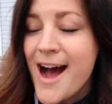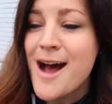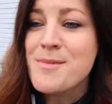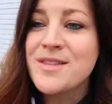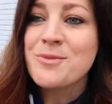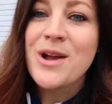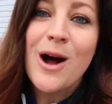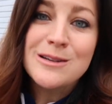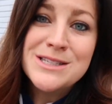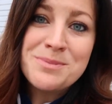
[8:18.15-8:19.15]
Um, and then we
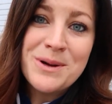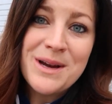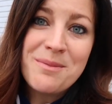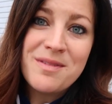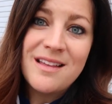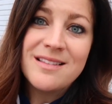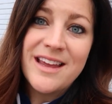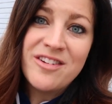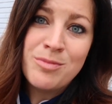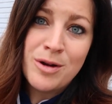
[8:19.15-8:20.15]
also put up the leaf